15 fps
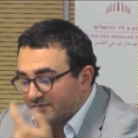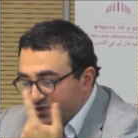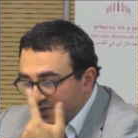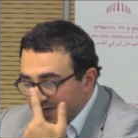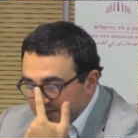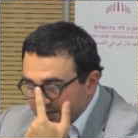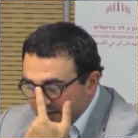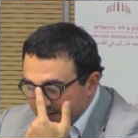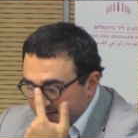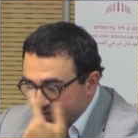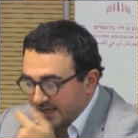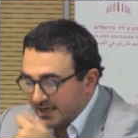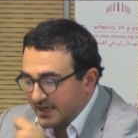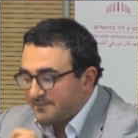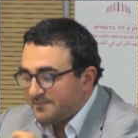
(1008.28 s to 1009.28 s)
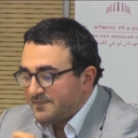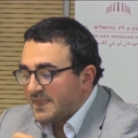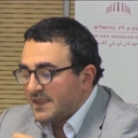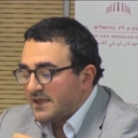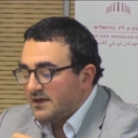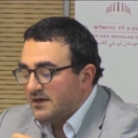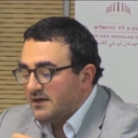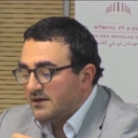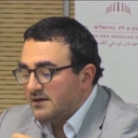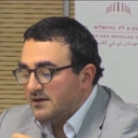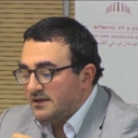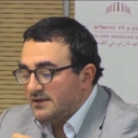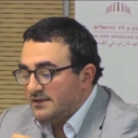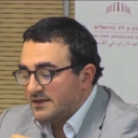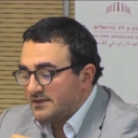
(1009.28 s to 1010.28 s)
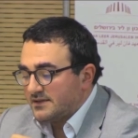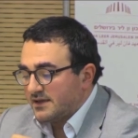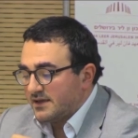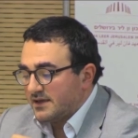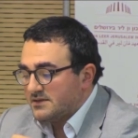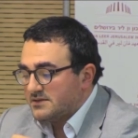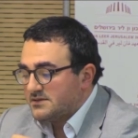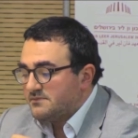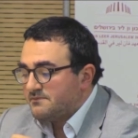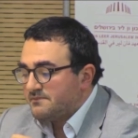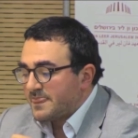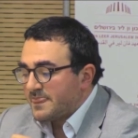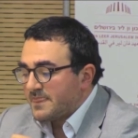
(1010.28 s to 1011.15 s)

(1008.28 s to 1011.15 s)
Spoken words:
of Justice say in that case?